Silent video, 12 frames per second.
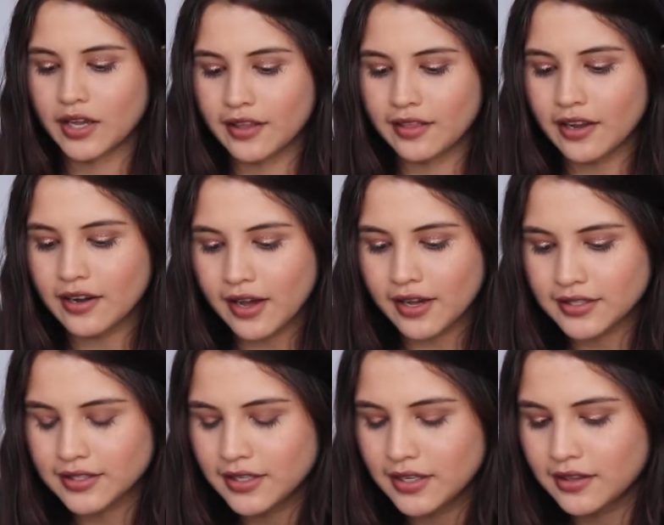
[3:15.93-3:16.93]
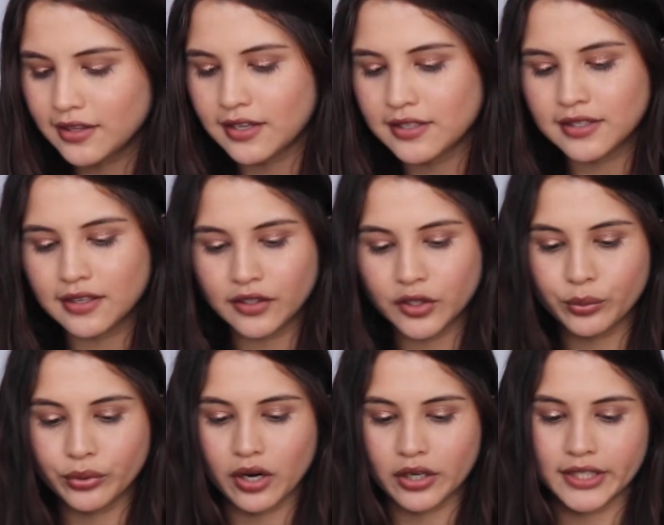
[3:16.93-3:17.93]
Okay, then I see this little
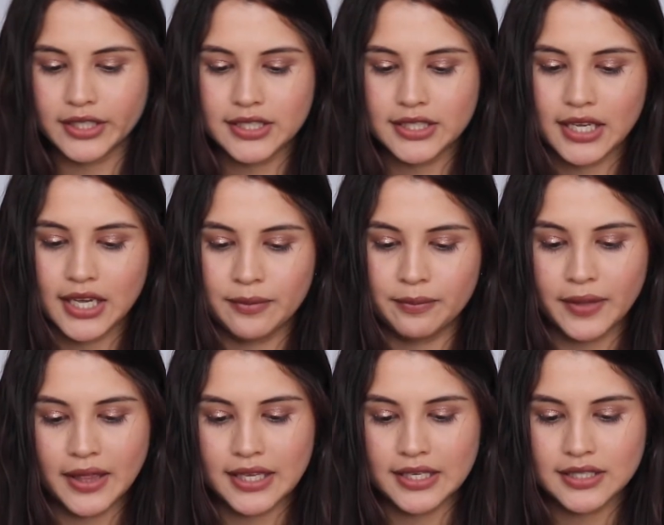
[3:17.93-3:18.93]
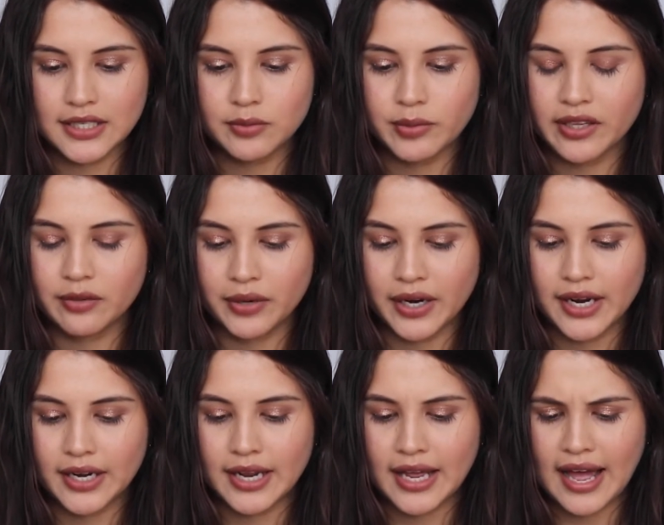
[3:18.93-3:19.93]
product. Um, this is by the
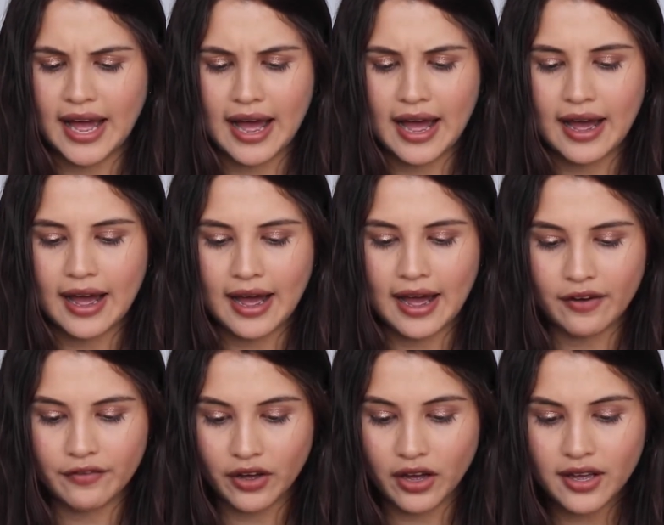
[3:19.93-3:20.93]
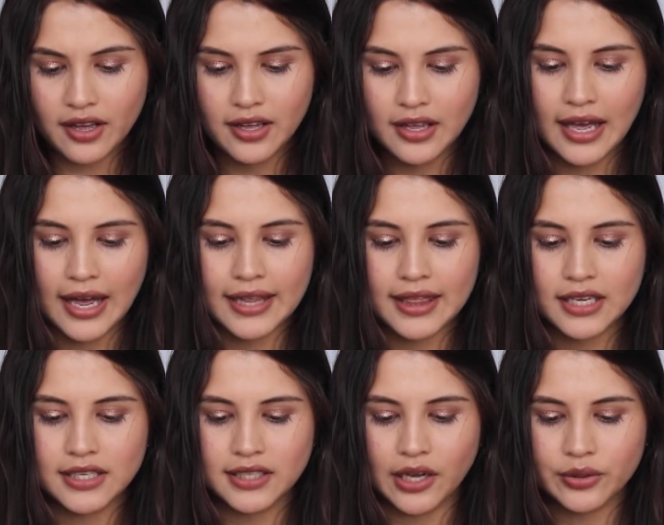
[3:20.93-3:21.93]
brand Ahava. I
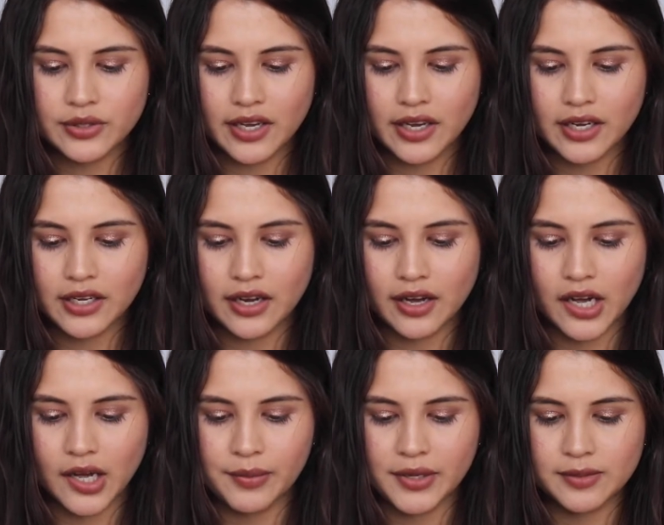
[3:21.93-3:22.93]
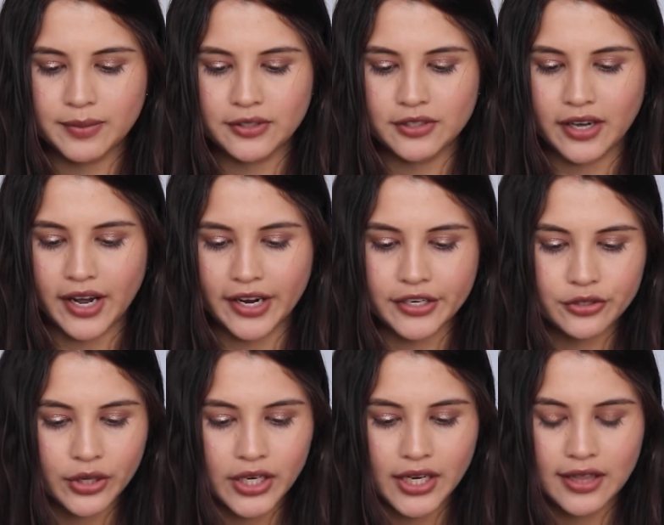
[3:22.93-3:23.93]
think it's how you say it. Um, it's meant to
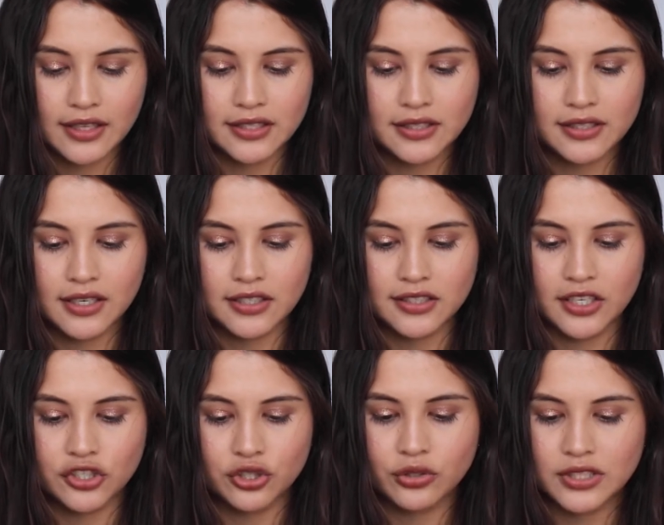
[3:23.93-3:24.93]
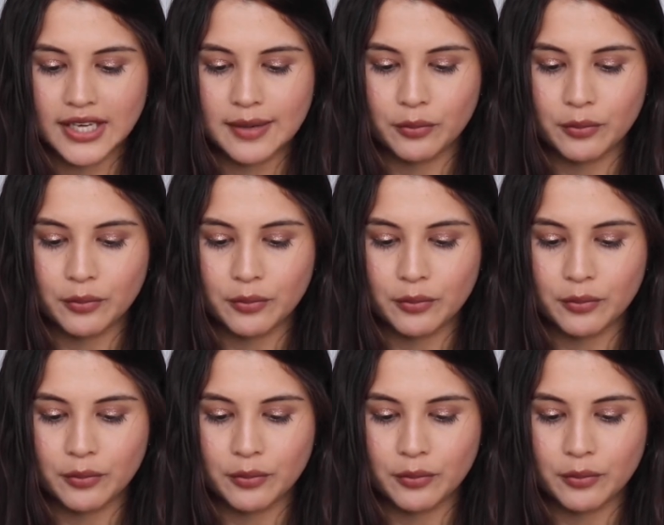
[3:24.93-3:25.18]
hydrate and this is an essential day